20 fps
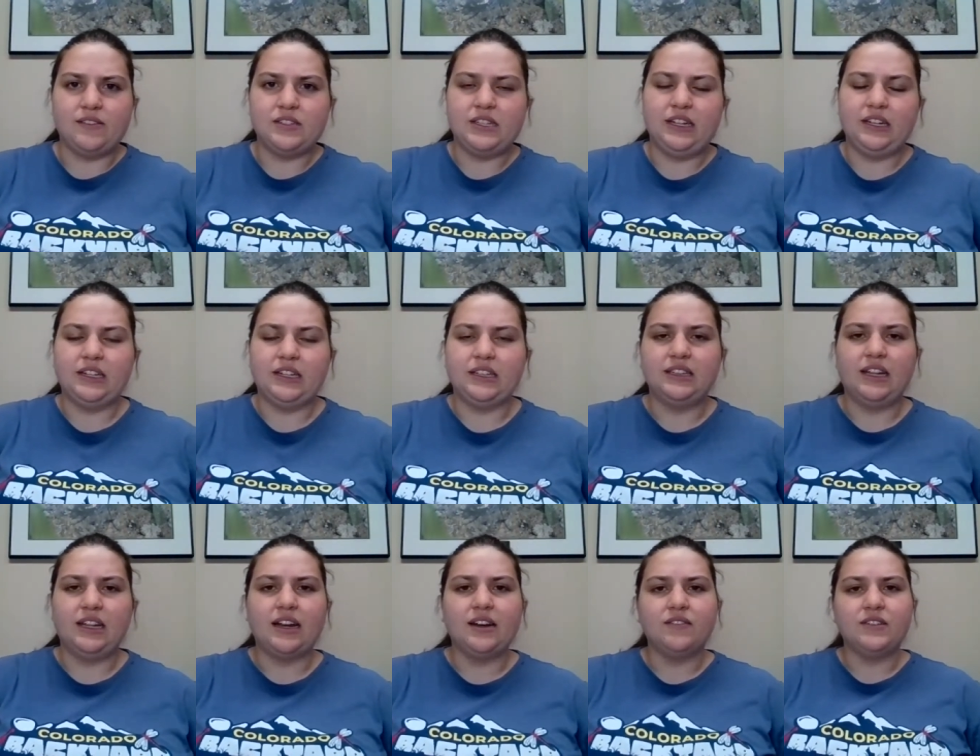I've seen a
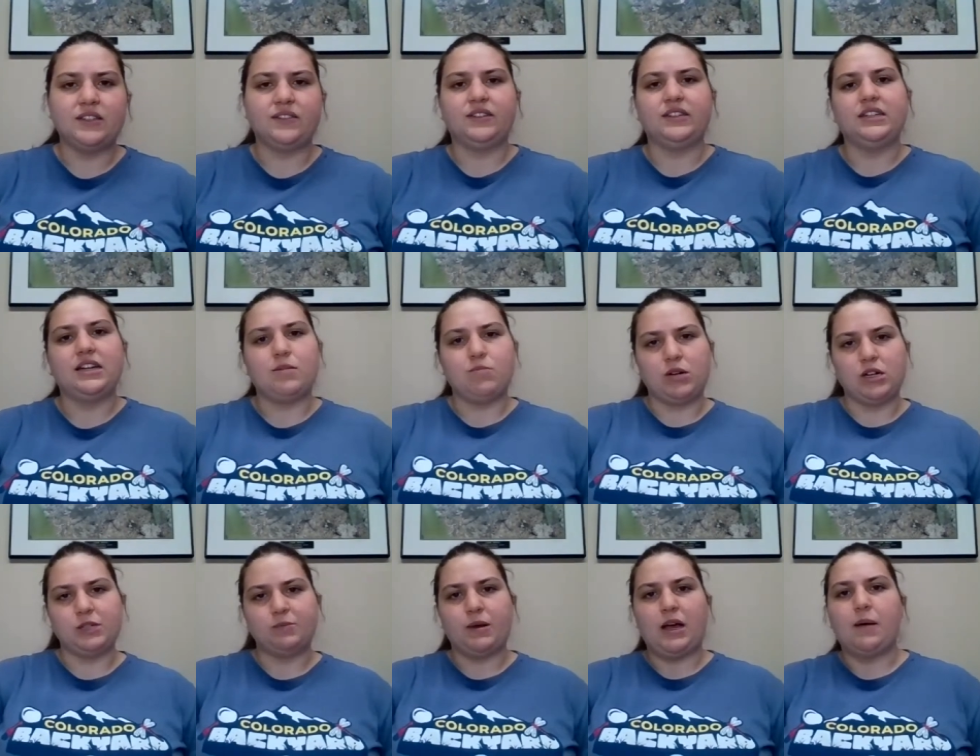lot of different
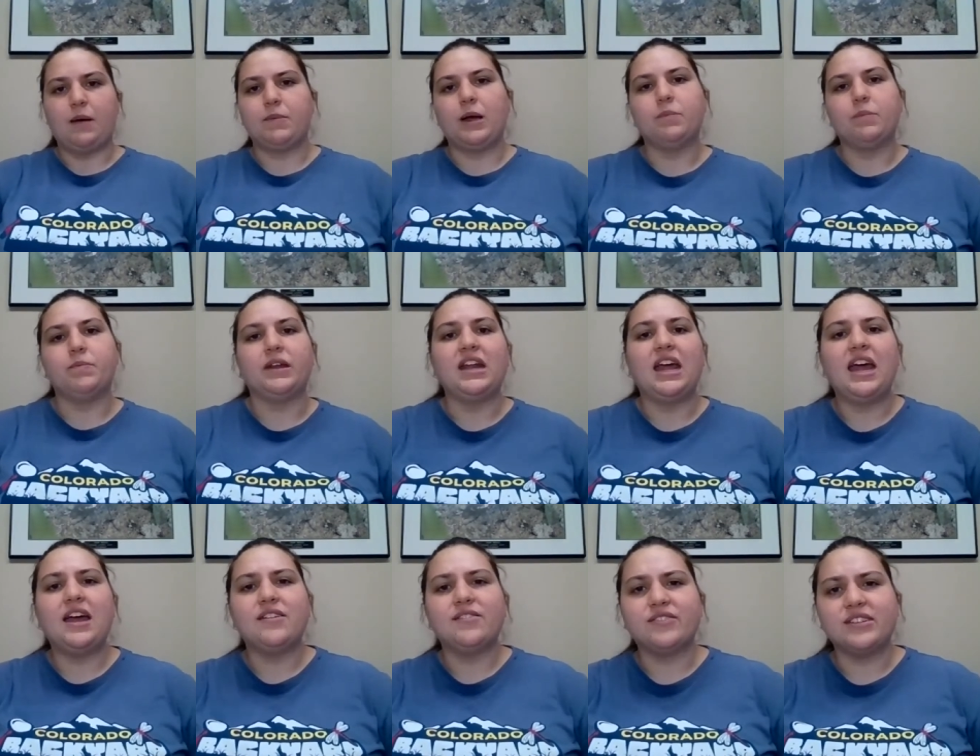numbers pop up,
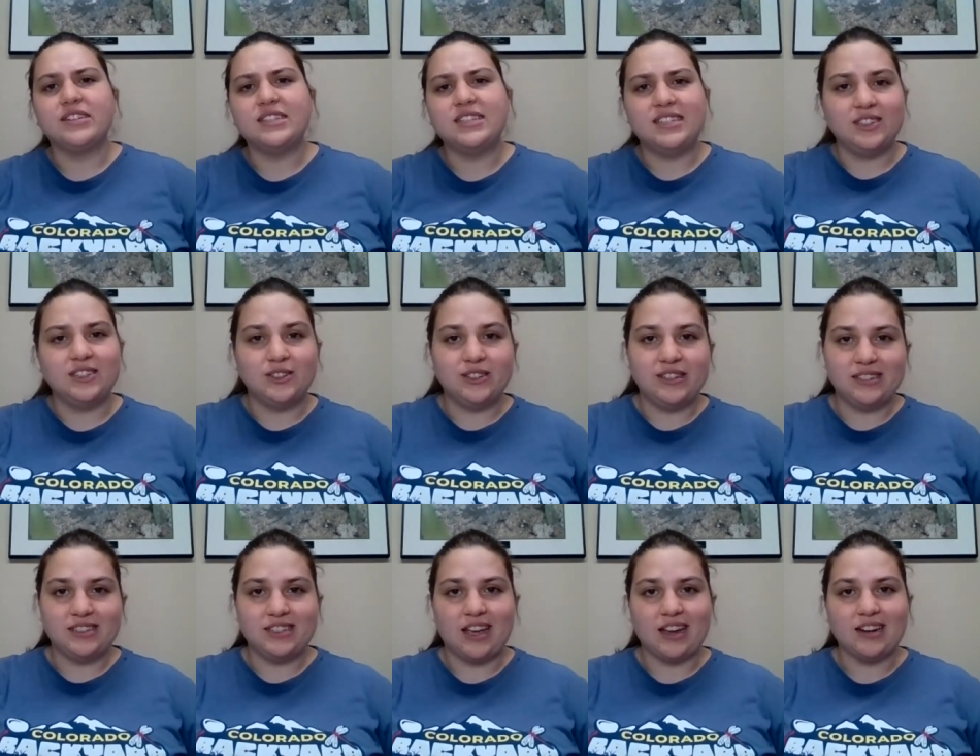but every single
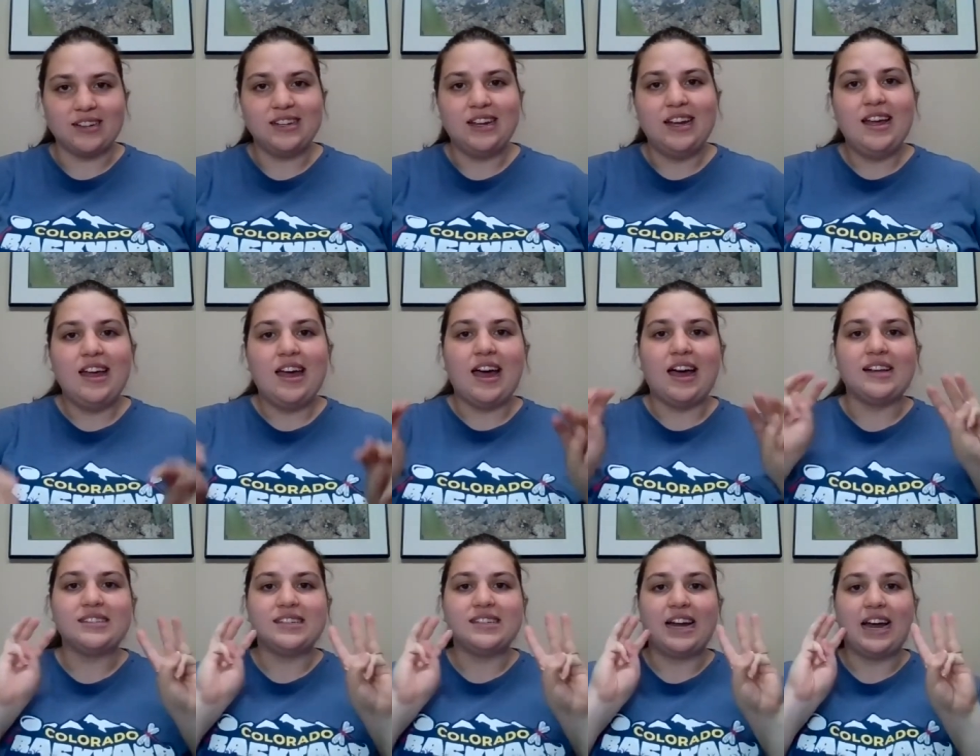insect
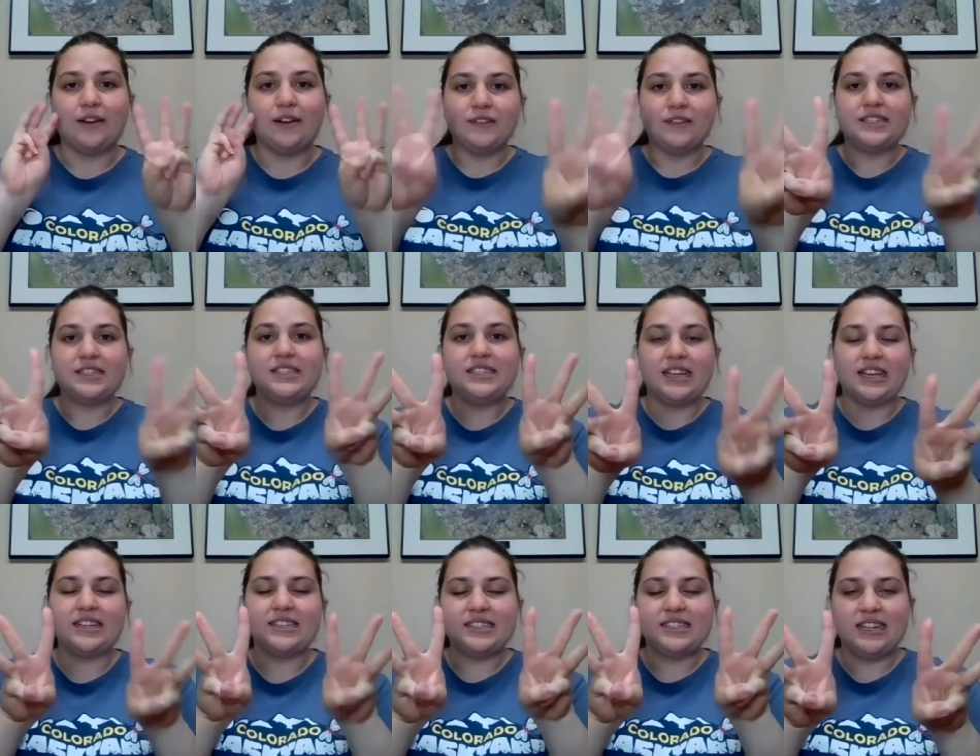has to have
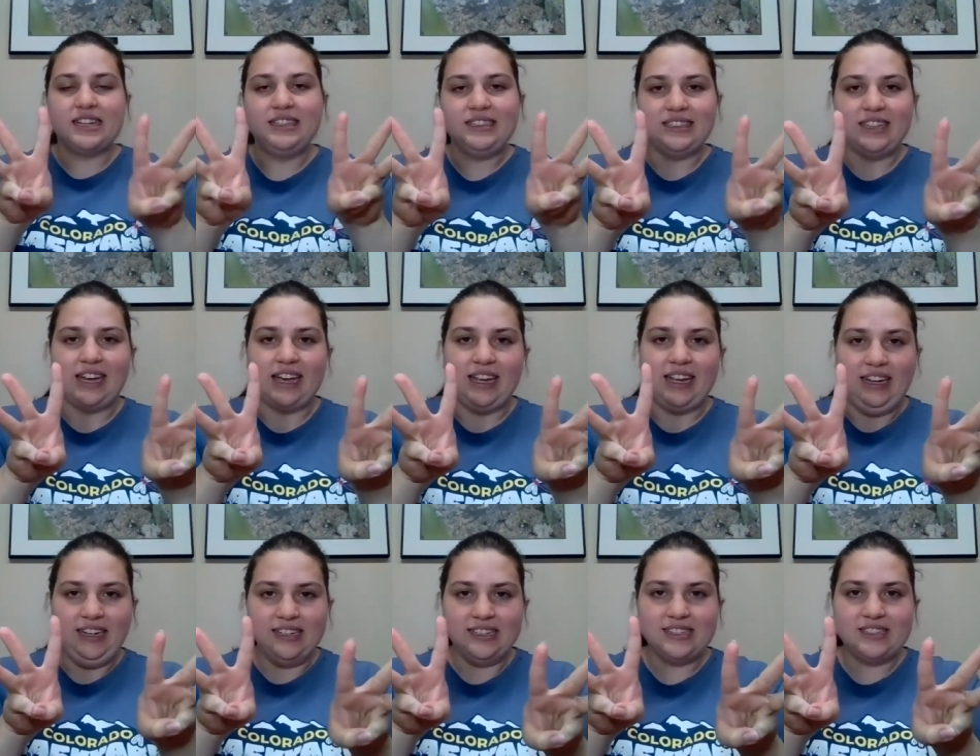six
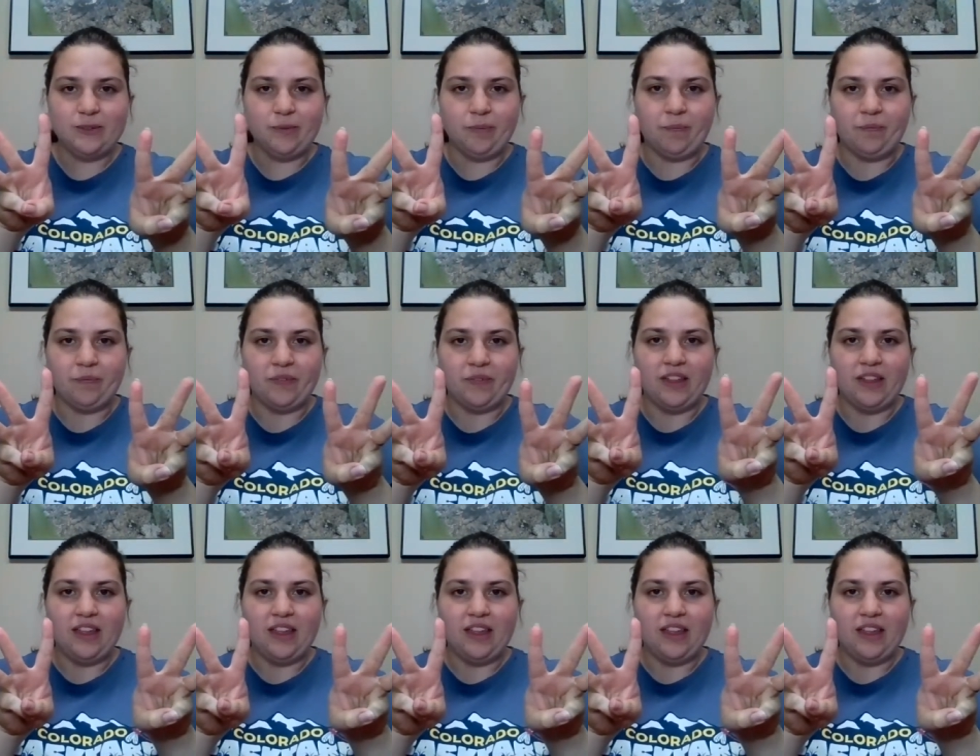legs.